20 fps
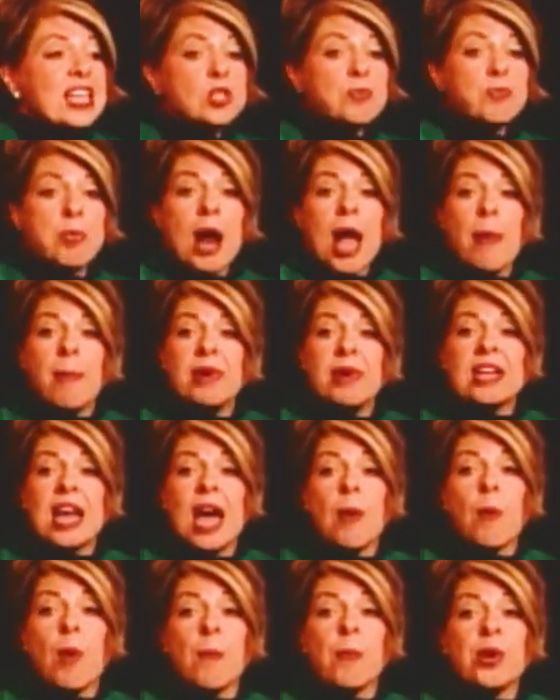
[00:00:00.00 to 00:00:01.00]
is probably not
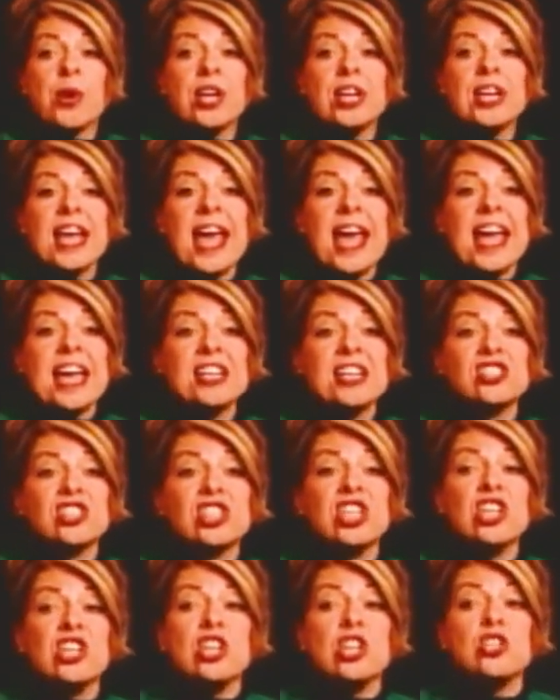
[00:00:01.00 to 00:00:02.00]
what we're going to ask
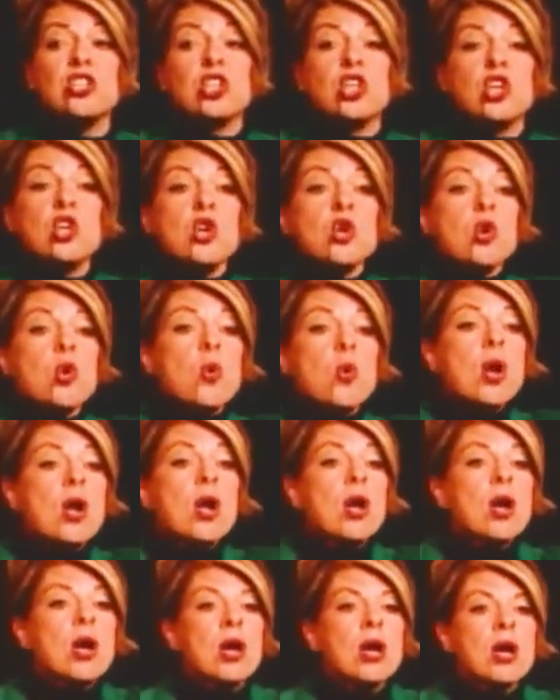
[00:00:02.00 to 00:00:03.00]
you to do
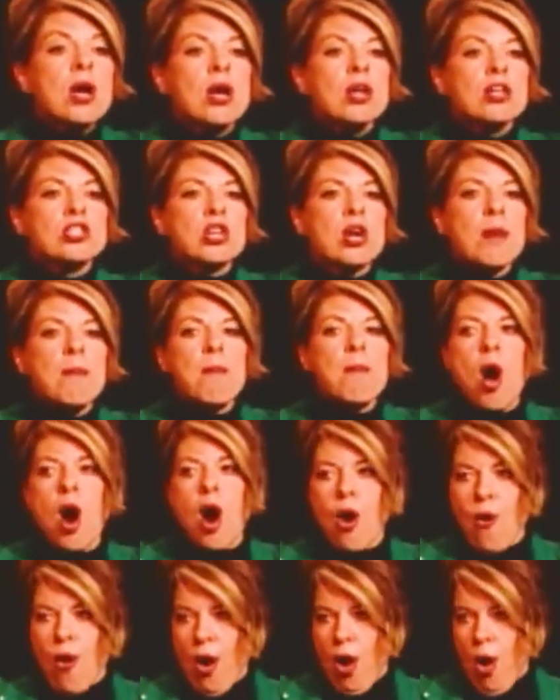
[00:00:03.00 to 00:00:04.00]

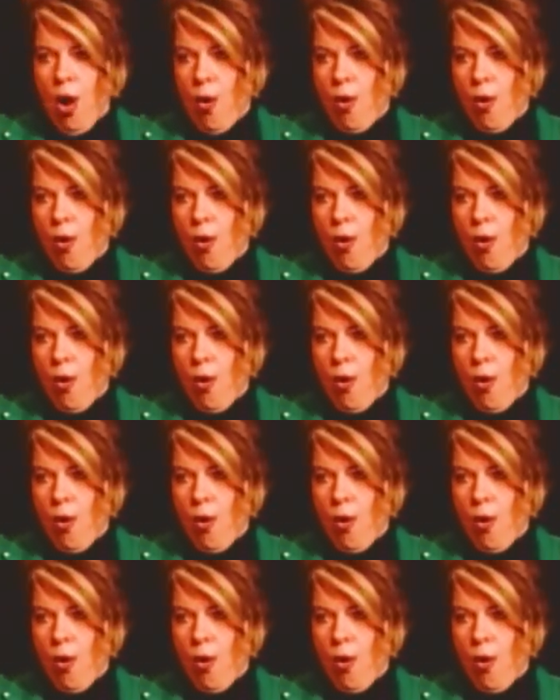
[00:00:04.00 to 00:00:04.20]
tomorrow.